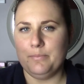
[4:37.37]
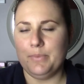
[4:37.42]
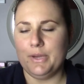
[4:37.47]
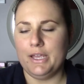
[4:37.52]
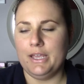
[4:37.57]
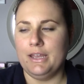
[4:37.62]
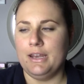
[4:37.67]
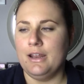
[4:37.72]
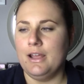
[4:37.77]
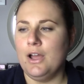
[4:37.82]

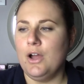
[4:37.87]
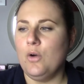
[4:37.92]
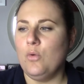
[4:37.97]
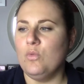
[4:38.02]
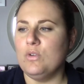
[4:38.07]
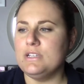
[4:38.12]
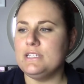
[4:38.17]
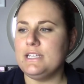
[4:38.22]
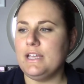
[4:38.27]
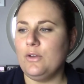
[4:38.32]
But
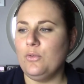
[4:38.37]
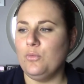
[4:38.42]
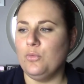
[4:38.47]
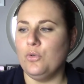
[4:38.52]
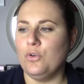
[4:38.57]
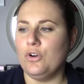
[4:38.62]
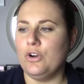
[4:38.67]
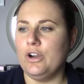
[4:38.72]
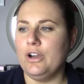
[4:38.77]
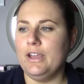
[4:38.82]
once I
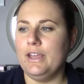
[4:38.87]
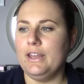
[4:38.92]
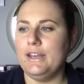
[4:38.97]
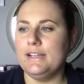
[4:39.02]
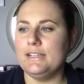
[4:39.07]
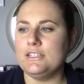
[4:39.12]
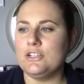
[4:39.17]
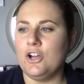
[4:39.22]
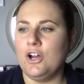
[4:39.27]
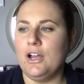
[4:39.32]
wore it,
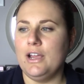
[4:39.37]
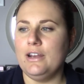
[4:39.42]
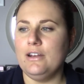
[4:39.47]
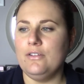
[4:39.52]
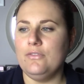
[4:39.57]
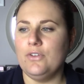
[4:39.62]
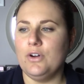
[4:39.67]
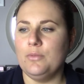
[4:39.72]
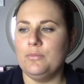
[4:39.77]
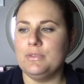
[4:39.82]
it's kind
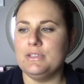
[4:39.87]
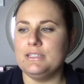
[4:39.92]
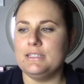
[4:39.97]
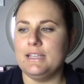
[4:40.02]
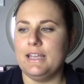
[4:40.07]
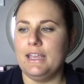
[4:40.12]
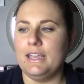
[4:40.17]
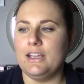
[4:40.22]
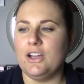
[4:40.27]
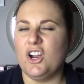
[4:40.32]
of almost
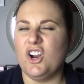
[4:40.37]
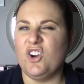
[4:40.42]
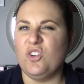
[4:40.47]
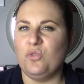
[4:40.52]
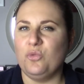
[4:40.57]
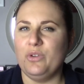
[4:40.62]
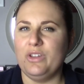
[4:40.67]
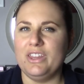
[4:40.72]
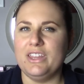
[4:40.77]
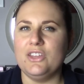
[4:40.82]
like a
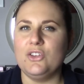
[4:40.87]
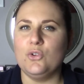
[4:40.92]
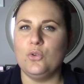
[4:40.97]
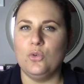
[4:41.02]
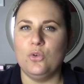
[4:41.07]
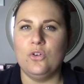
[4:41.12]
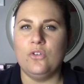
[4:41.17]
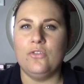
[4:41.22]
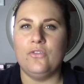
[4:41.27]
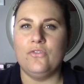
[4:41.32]
really
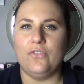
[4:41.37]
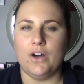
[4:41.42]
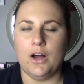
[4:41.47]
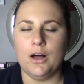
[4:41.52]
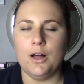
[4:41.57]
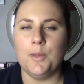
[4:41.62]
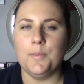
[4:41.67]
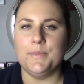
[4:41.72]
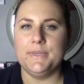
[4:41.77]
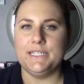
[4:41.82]
cool
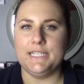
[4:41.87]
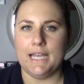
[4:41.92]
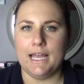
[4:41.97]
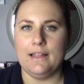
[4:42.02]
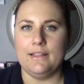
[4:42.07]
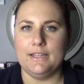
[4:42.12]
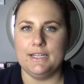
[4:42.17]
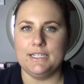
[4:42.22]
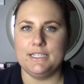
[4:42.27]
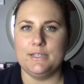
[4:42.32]
fall
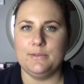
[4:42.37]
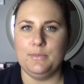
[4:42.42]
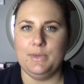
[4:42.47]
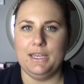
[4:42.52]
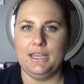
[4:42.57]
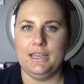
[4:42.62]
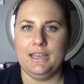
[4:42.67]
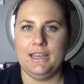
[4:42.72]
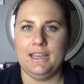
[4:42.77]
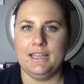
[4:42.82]
metallic to me.